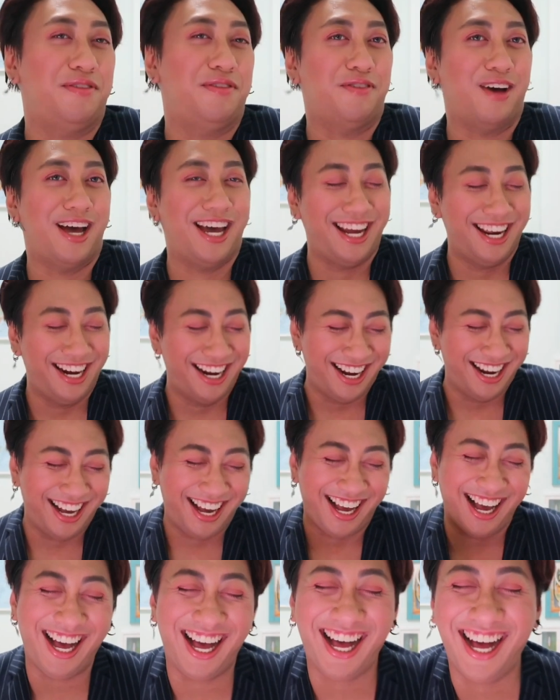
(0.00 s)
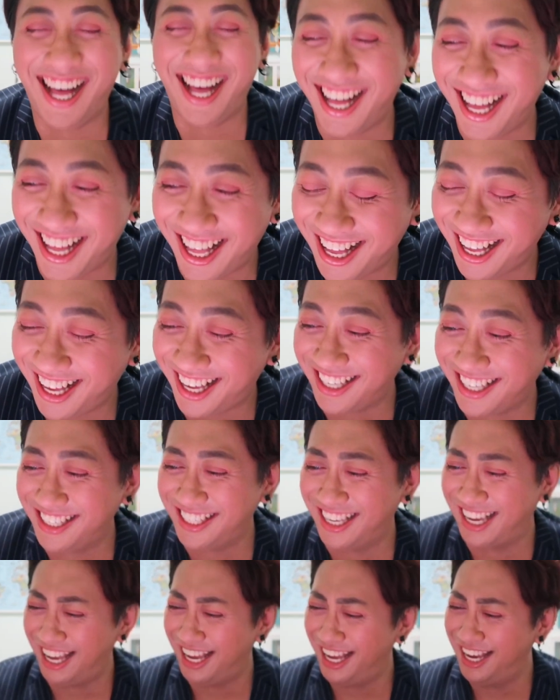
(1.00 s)
fine
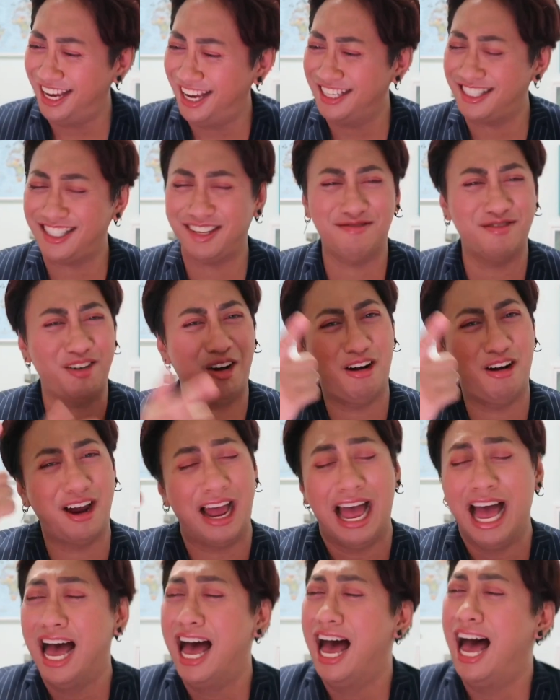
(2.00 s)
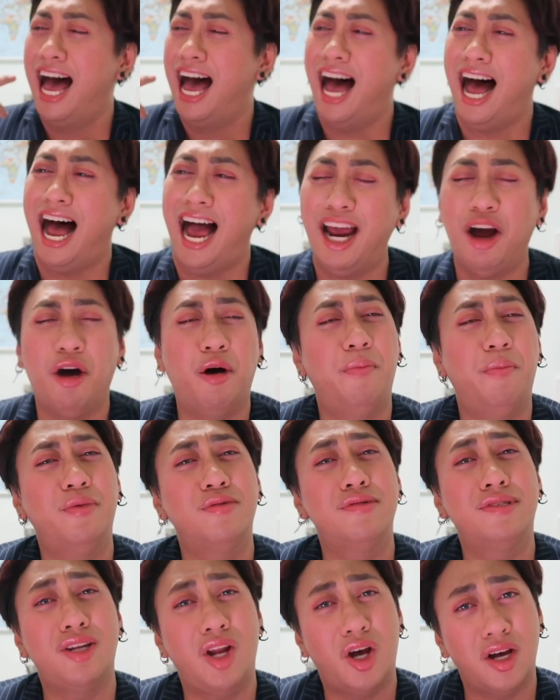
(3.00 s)
yes Roy, I
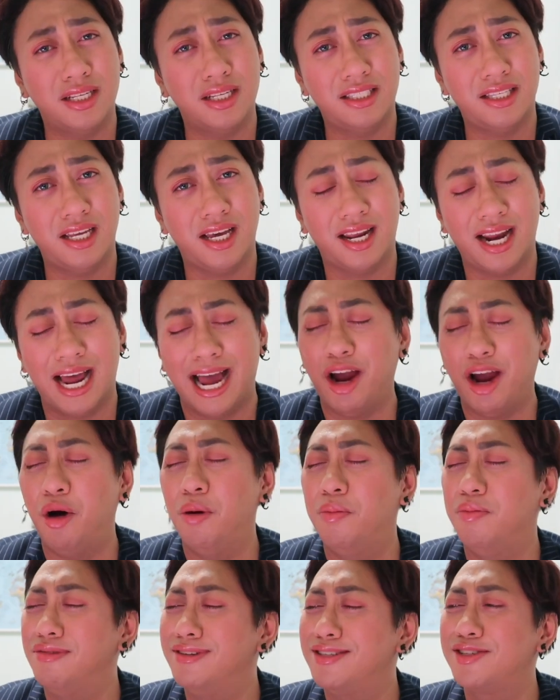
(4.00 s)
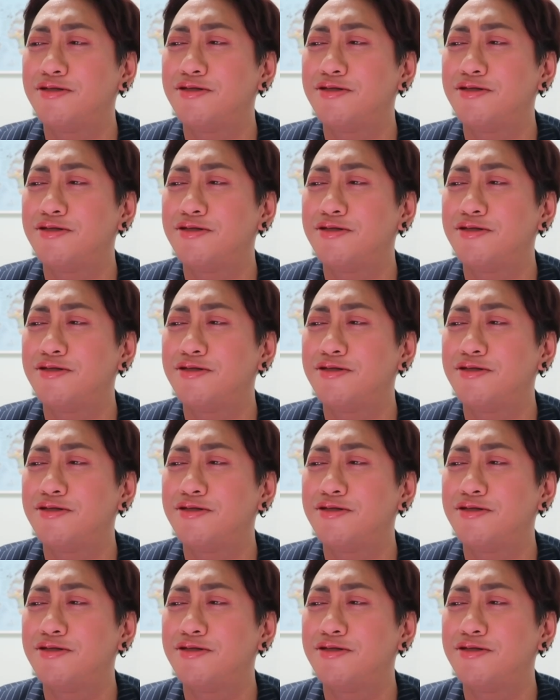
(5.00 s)
almost lost it I almost